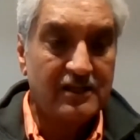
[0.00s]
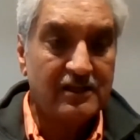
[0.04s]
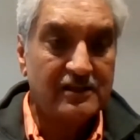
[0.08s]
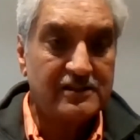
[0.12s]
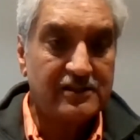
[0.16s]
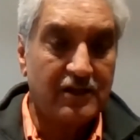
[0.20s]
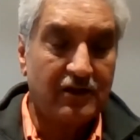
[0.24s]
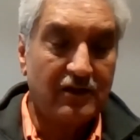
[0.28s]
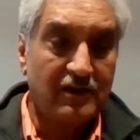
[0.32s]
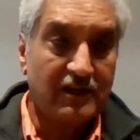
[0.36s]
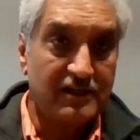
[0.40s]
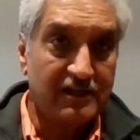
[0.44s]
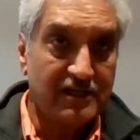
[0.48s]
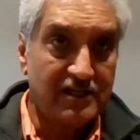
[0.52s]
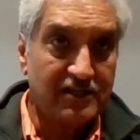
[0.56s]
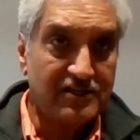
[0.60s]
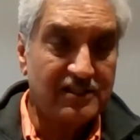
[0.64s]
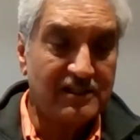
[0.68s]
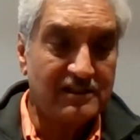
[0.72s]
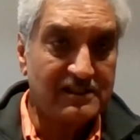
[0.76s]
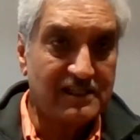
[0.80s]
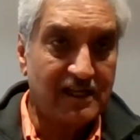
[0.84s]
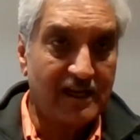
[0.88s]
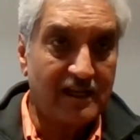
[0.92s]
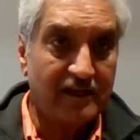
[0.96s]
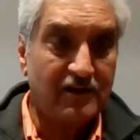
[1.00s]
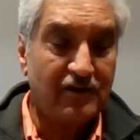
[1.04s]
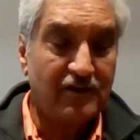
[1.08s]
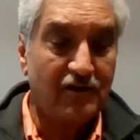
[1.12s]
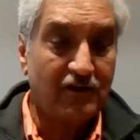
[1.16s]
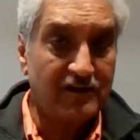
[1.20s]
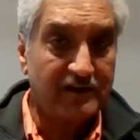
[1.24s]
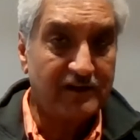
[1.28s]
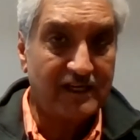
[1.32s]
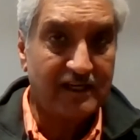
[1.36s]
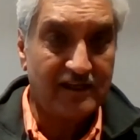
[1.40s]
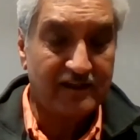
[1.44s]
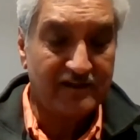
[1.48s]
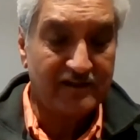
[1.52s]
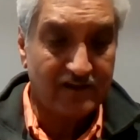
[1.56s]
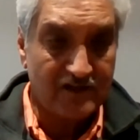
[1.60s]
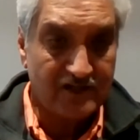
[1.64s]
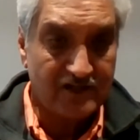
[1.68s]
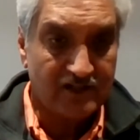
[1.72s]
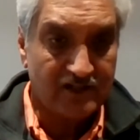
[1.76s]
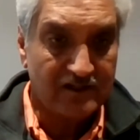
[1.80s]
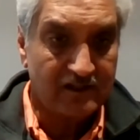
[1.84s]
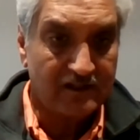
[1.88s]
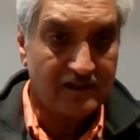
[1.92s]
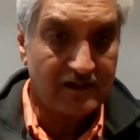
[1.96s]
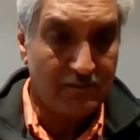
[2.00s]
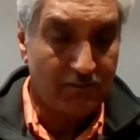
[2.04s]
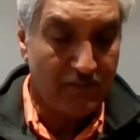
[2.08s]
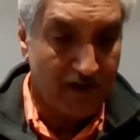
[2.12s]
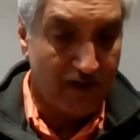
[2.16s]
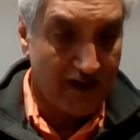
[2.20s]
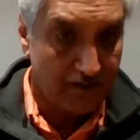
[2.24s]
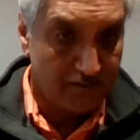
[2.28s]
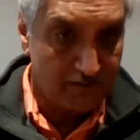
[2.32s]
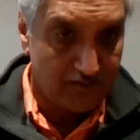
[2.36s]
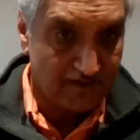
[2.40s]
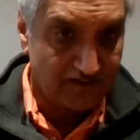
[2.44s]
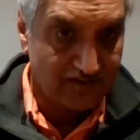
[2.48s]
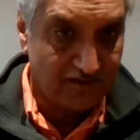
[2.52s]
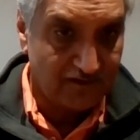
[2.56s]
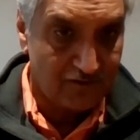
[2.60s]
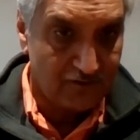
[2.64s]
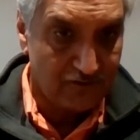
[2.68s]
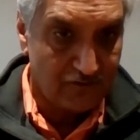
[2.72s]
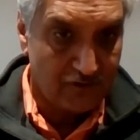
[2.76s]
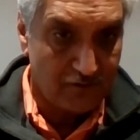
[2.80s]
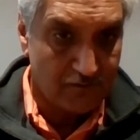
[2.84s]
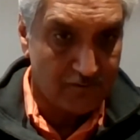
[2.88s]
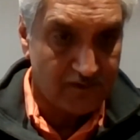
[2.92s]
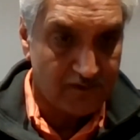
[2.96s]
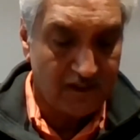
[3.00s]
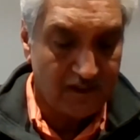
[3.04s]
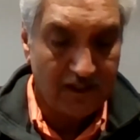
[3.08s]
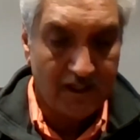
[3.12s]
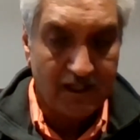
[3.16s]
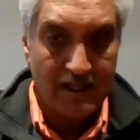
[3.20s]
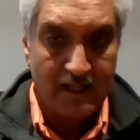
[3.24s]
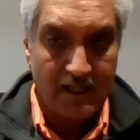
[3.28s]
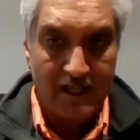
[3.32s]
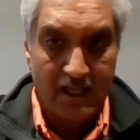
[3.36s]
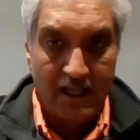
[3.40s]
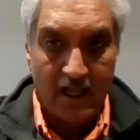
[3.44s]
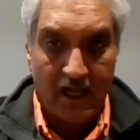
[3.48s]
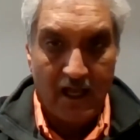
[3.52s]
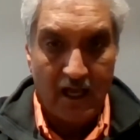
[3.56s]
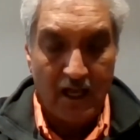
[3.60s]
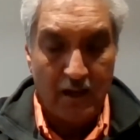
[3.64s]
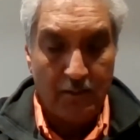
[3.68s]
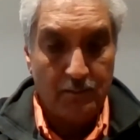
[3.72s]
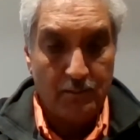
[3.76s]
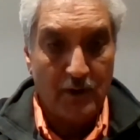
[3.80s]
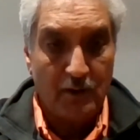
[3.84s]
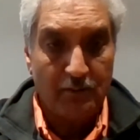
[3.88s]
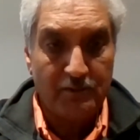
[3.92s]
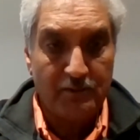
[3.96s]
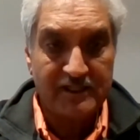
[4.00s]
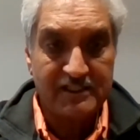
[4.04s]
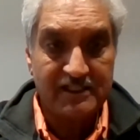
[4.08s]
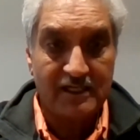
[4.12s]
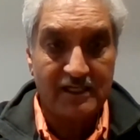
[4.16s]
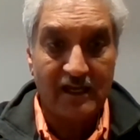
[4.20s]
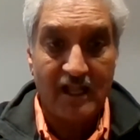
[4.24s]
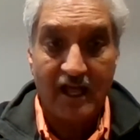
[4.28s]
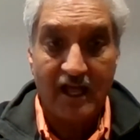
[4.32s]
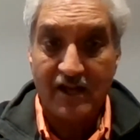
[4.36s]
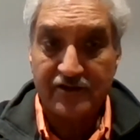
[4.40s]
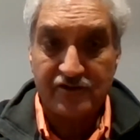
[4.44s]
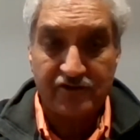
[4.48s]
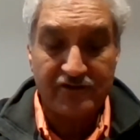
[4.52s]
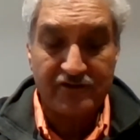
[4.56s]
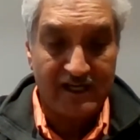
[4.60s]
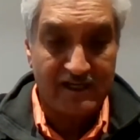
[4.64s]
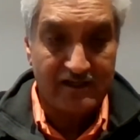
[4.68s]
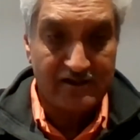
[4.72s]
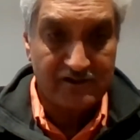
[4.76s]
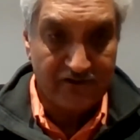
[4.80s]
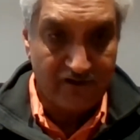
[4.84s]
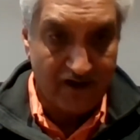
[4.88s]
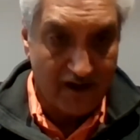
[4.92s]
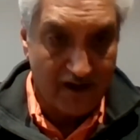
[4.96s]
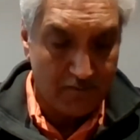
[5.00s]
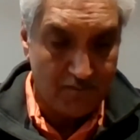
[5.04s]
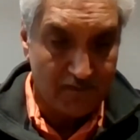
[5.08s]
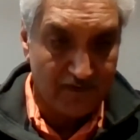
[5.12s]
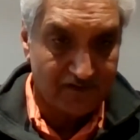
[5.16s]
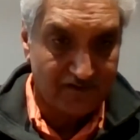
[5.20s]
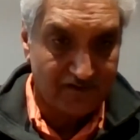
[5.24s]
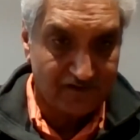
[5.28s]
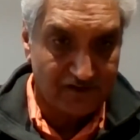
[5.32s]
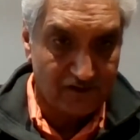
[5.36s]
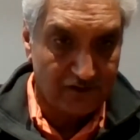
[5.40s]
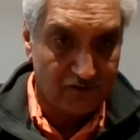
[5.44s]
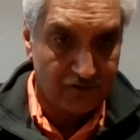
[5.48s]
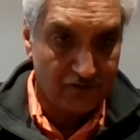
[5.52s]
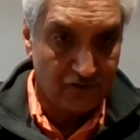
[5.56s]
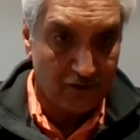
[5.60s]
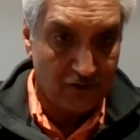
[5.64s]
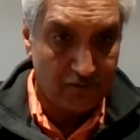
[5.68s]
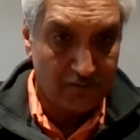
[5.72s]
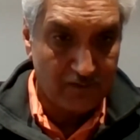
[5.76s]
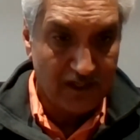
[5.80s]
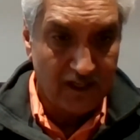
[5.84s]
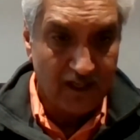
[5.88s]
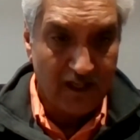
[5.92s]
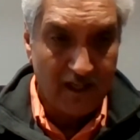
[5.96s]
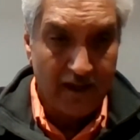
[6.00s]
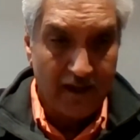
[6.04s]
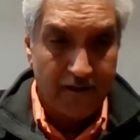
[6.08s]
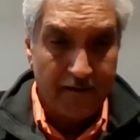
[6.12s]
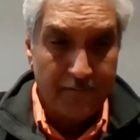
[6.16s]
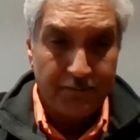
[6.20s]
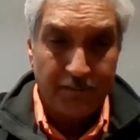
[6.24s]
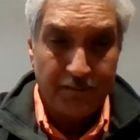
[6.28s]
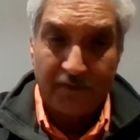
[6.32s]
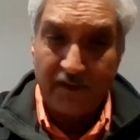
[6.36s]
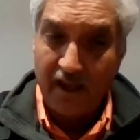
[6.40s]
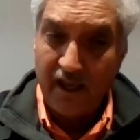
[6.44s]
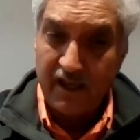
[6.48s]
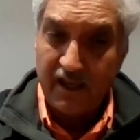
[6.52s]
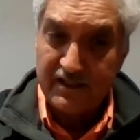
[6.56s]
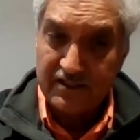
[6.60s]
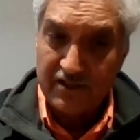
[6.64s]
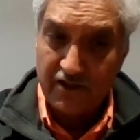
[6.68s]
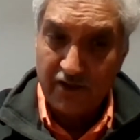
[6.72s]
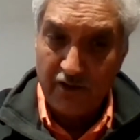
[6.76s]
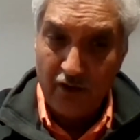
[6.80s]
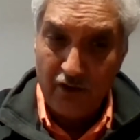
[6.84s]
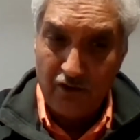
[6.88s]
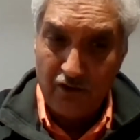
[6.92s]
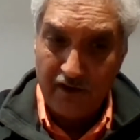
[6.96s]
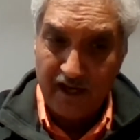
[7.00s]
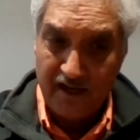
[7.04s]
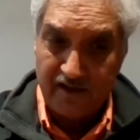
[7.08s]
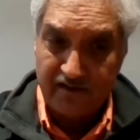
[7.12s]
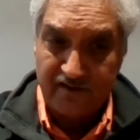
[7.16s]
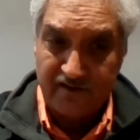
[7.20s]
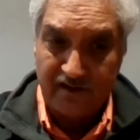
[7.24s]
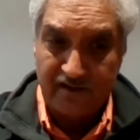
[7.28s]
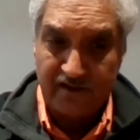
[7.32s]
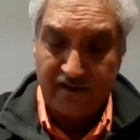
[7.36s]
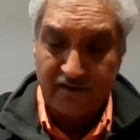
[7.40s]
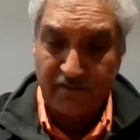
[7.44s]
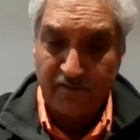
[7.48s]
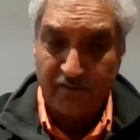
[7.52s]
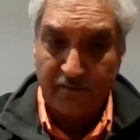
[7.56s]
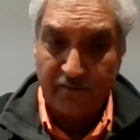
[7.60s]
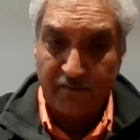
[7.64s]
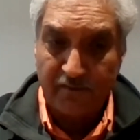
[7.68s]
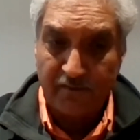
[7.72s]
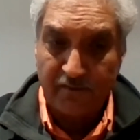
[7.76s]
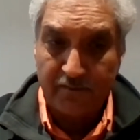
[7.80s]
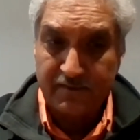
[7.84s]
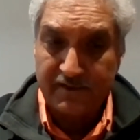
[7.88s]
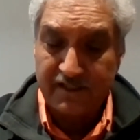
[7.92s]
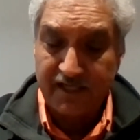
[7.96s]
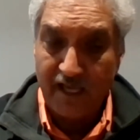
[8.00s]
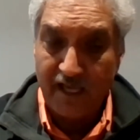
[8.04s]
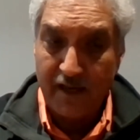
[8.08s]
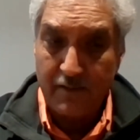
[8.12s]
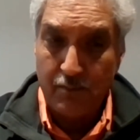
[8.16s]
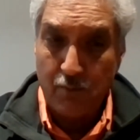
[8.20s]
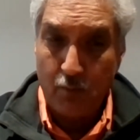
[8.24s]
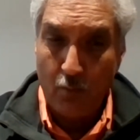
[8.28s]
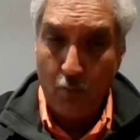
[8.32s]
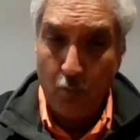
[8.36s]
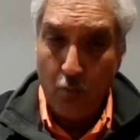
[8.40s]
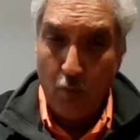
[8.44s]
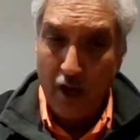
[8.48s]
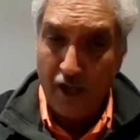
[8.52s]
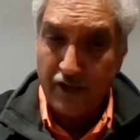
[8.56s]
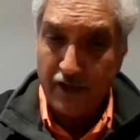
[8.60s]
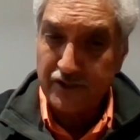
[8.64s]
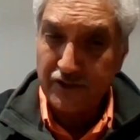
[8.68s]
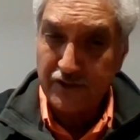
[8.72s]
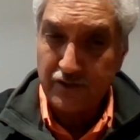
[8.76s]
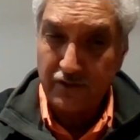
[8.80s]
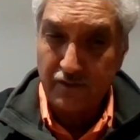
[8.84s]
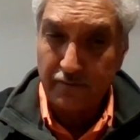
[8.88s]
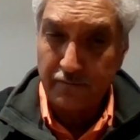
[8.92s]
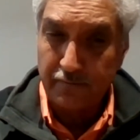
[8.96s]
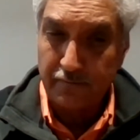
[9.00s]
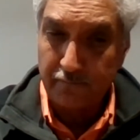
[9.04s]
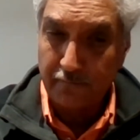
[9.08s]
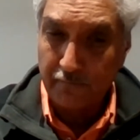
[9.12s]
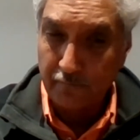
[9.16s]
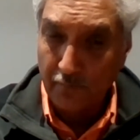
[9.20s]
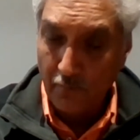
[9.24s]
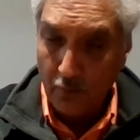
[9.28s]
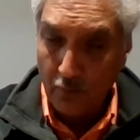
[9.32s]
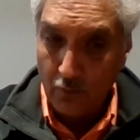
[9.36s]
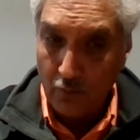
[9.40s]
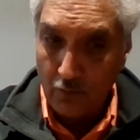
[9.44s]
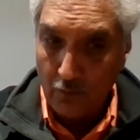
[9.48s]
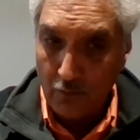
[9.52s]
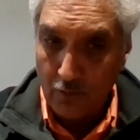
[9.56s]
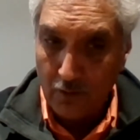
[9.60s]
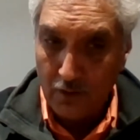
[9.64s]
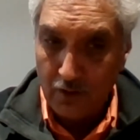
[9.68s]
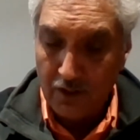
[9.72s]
So conditions like chronic exertional compartment syndrome, uh, popliteal artery entrapment syndrome, as long as it's type one to four,